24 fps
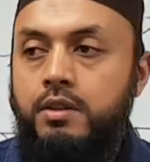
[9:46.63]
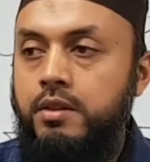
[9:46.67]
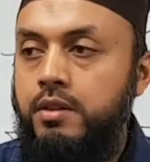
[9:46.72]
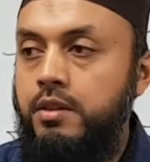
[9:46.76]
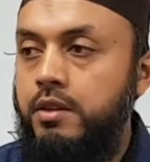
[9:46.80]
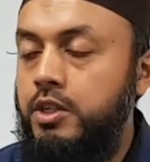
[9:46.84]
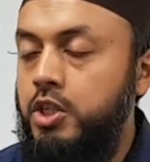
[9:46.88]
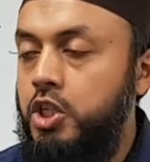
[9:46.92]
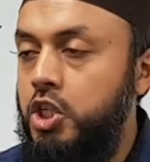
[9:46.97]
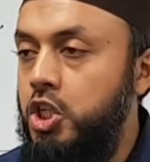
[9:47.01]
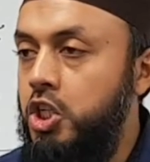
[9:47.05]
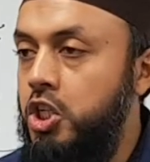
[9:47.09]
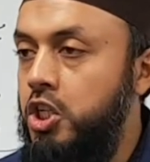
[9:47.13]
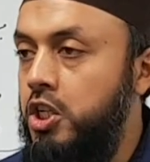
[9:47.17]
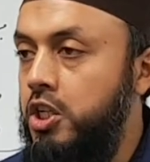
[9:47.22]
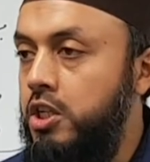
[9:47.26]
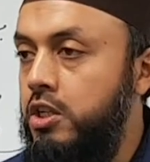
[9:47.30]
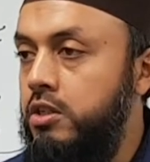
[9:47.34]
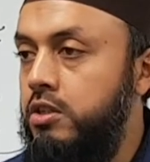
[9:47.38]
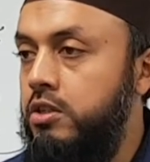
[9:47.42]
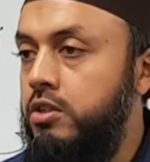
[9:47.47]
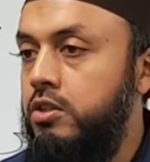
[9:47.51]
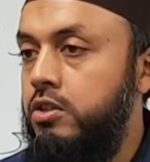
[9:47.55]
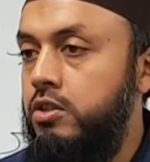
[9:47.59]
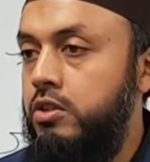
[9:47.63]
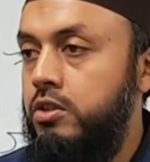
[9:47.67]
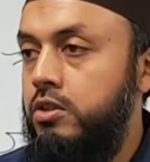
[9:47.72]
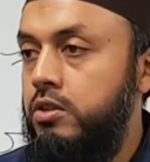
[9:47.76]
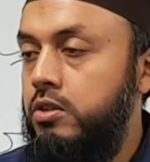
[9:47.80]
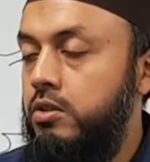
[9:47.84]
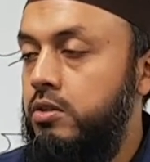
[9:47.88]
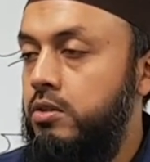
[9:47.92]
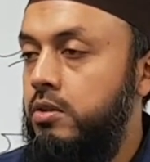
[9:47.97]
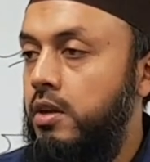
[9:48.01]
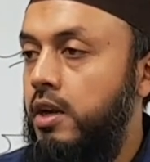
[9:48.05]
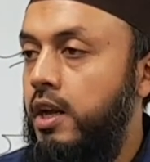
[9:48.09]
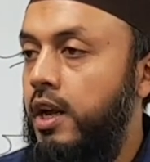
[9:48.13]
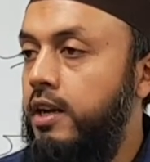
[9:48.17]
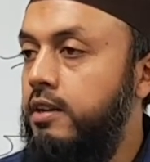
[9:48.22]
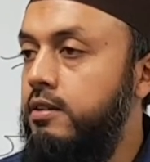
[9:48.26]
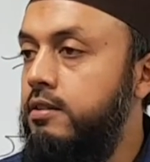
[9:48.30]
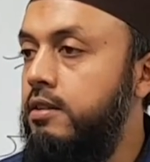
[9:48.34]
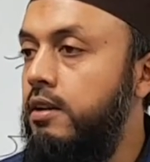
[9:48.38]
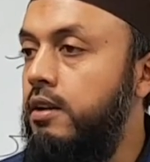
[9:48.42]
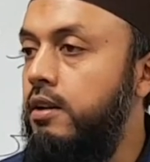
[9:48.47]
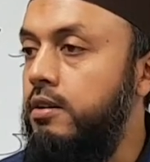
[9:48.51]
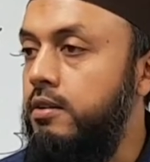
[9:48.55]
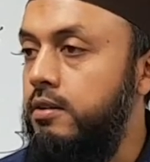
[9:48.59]
the cheese
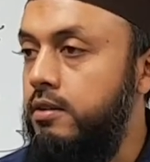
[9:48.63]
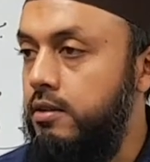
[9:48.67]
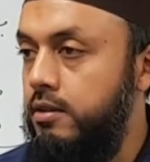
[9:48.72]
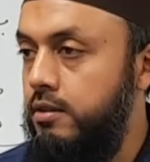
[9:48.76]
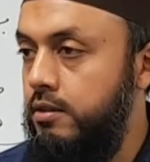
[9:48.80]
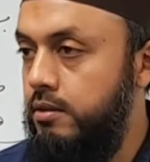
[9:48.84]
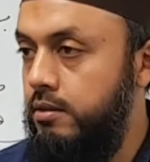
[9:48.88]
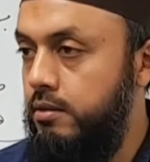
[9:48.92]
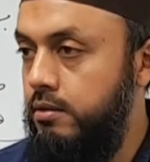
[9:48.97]
excellent.